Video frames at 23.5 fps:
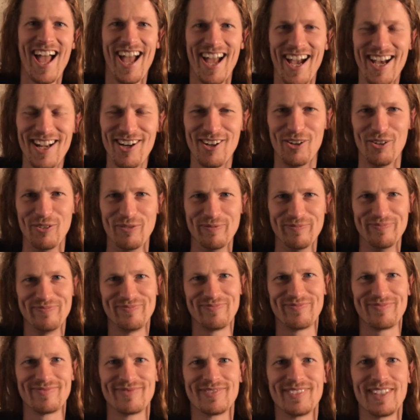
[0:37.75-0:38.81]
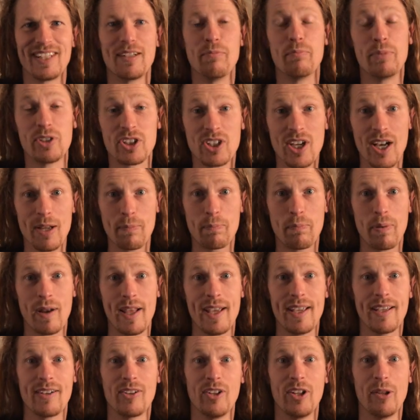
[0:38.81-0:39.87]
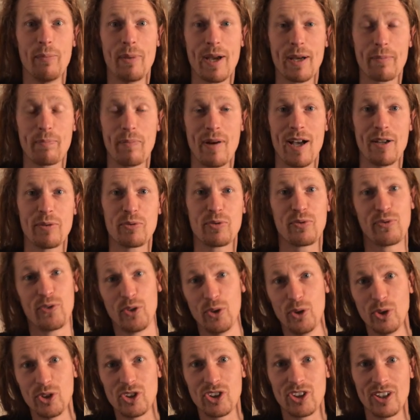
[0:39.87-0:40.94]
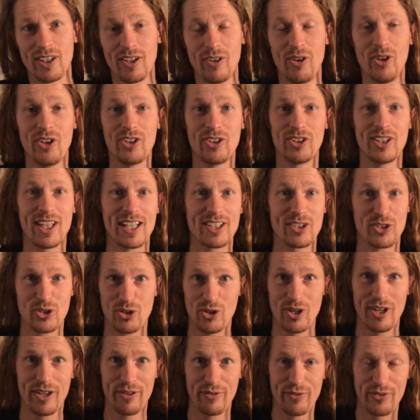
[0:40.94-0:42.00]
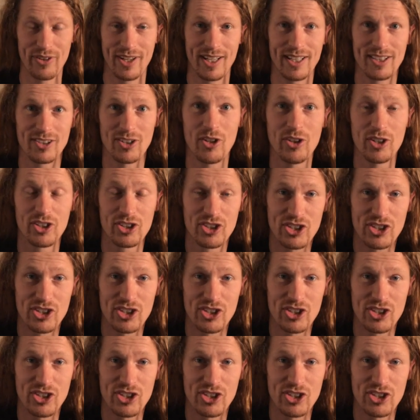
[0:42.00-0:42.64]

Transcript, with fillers: Hello! Beside playing on the bagpipes, flutes and all that sort of things on the